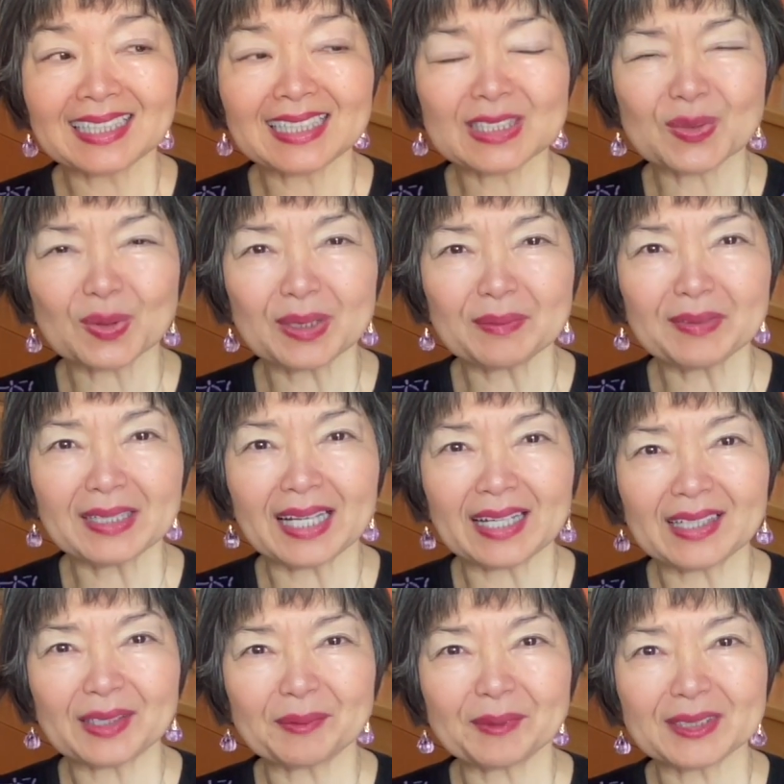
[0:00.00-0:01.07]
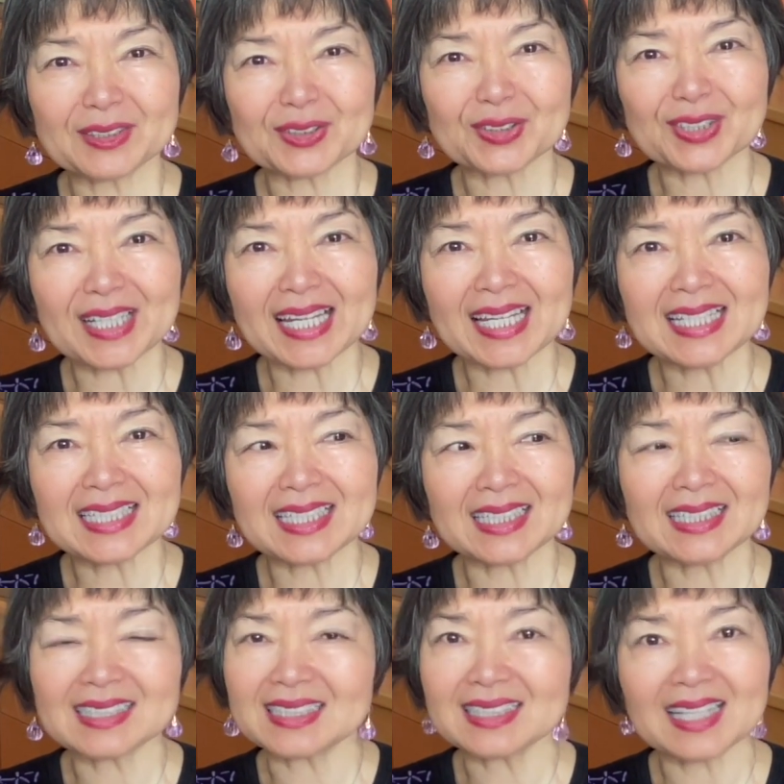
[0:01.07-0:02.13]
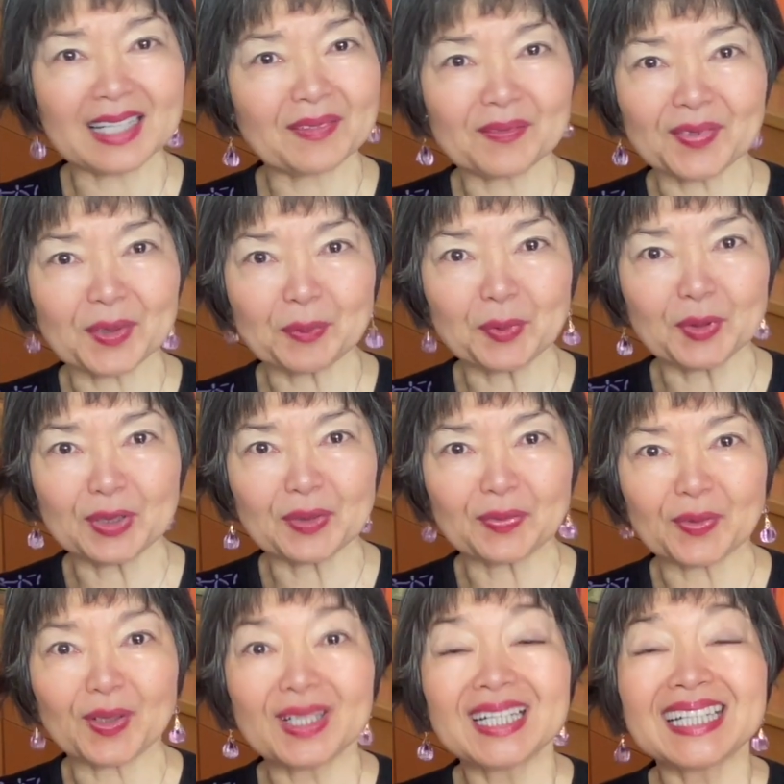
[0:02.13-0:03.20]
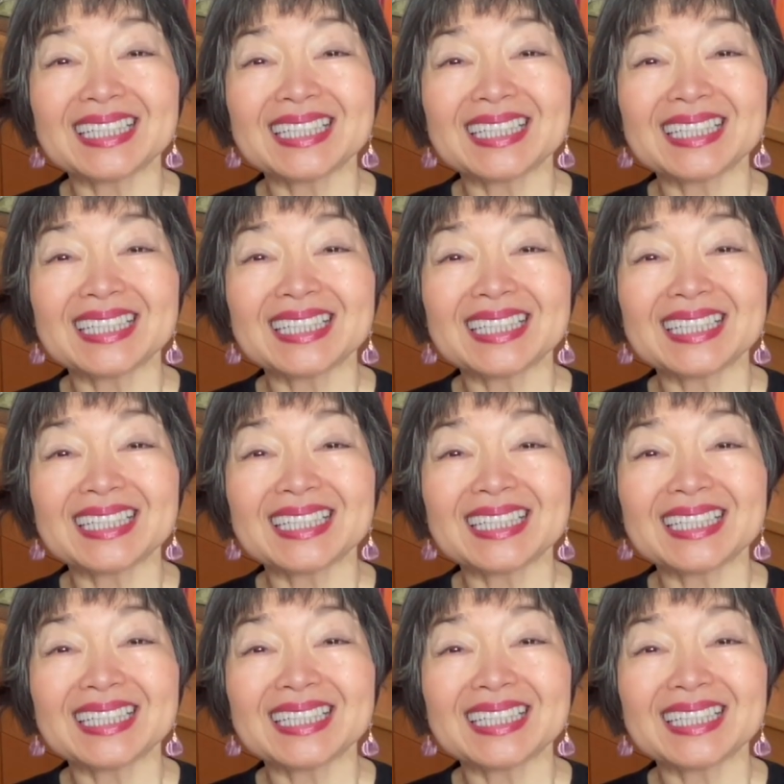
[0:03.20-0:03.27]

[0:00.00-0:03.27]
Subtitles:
it's gonna be a little bit strange and it's not very beautiful.